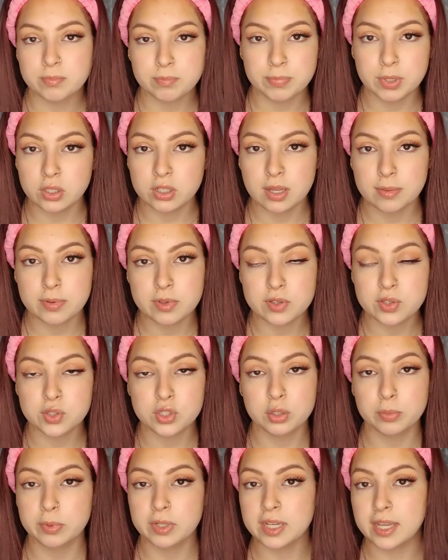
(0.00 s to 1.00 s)
Buildup is
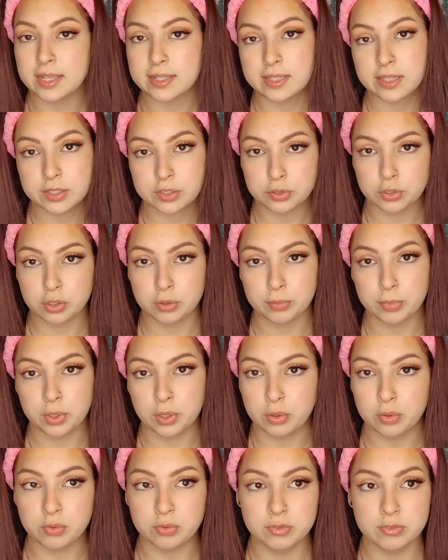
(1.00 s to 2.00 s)
super easy to
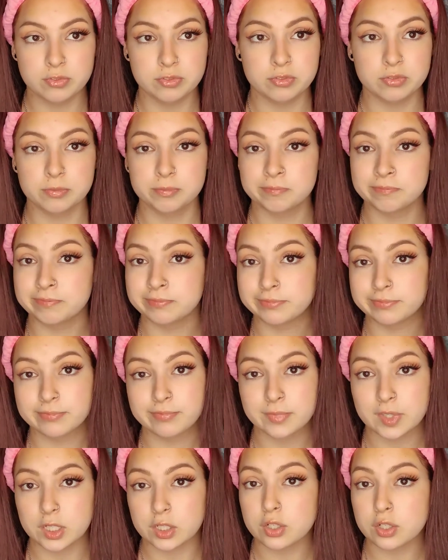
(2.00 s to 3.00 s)
remove.
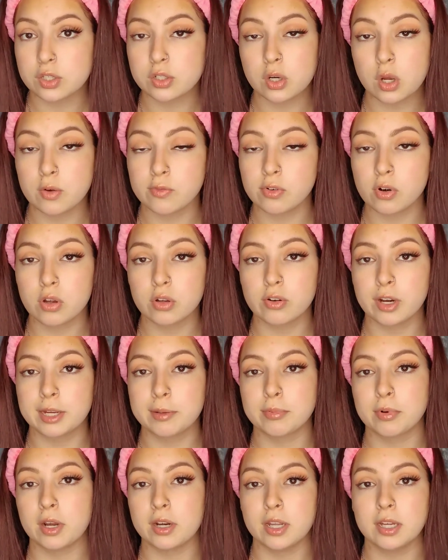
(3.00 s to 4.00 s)
They're just an overall
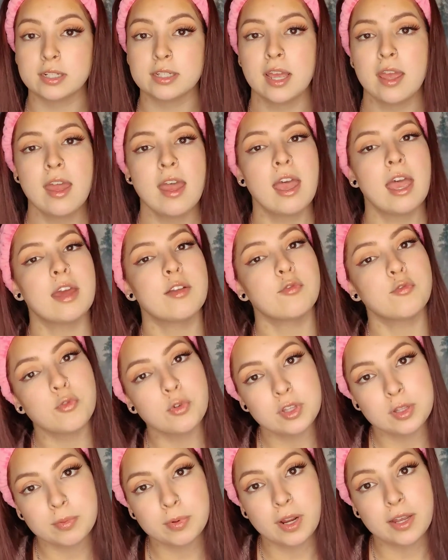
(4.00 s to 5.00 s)
great product. And
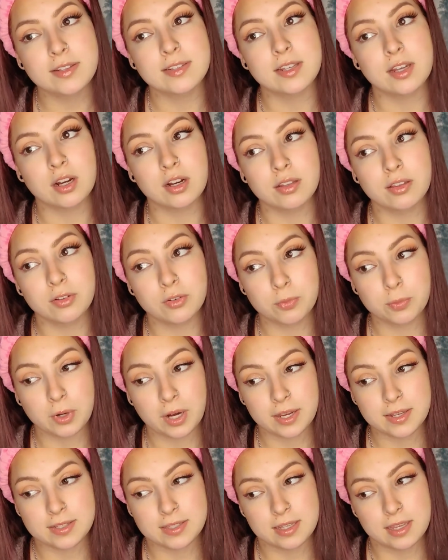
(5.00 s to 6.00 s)
for the price, they are a little
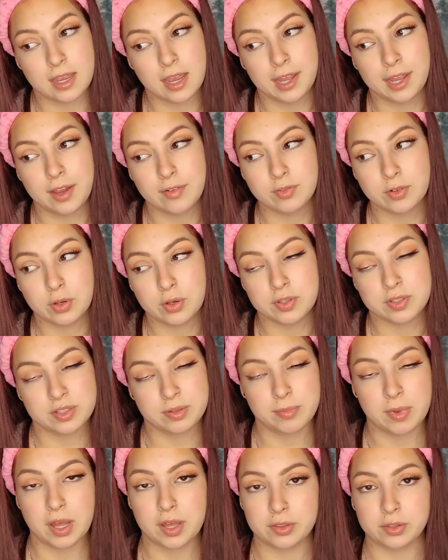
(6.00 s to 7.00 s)
pricey. I have noticed
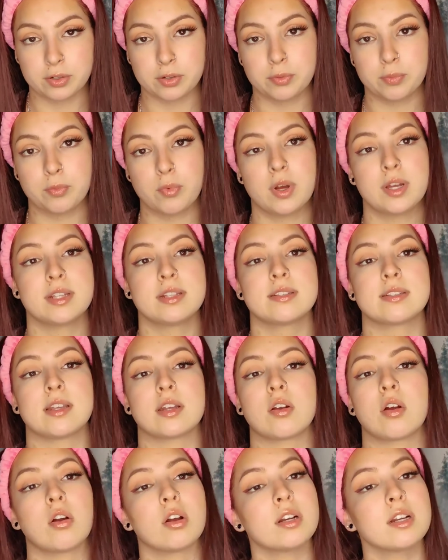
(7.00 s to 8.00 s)
some other ones
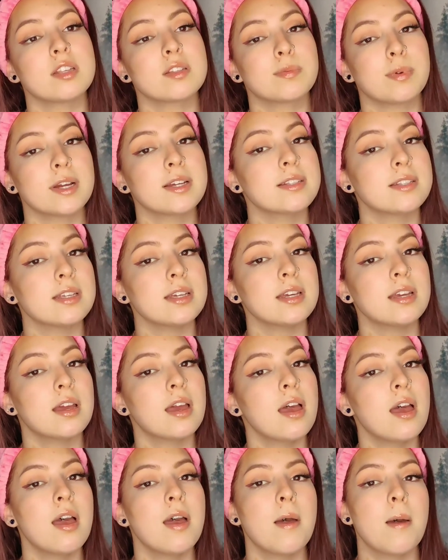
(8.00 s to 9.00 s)
that aren't as pricey,
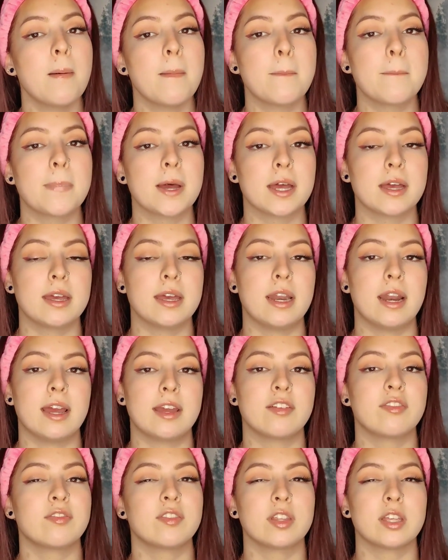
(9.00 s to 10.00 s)
but
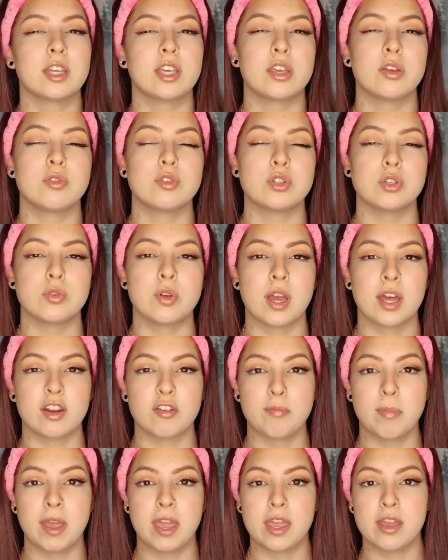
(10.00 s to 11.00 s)
I feel like you do kind
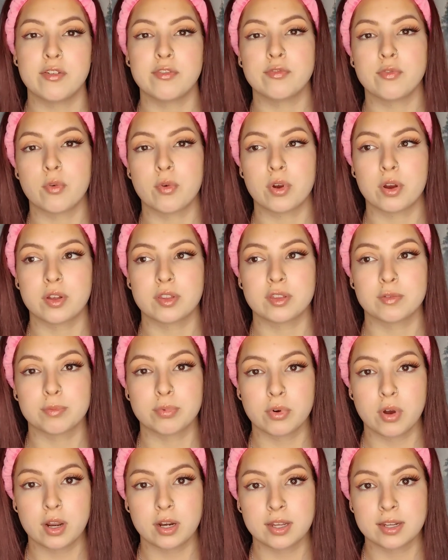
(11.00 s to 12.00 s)
of pay for the
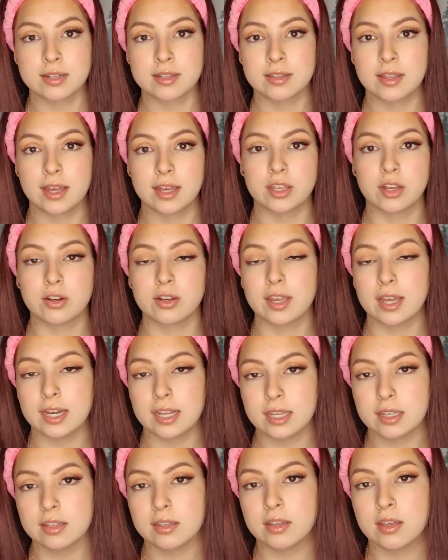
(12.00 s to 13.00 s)
product that you're
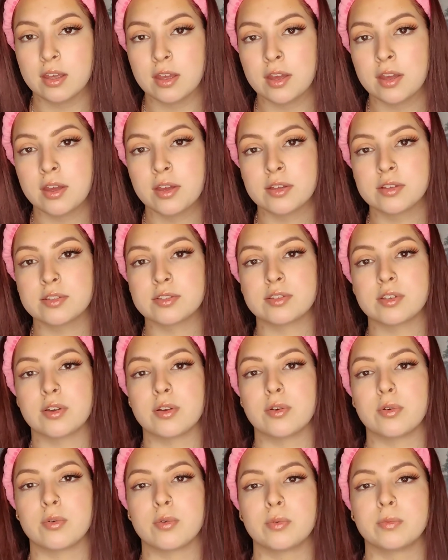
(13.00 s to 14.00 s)
getting.
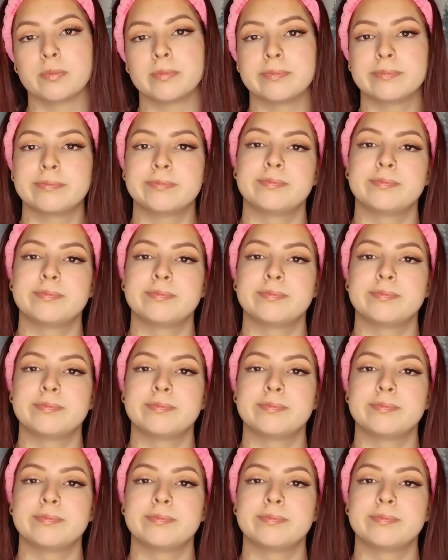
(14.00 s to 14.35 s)
So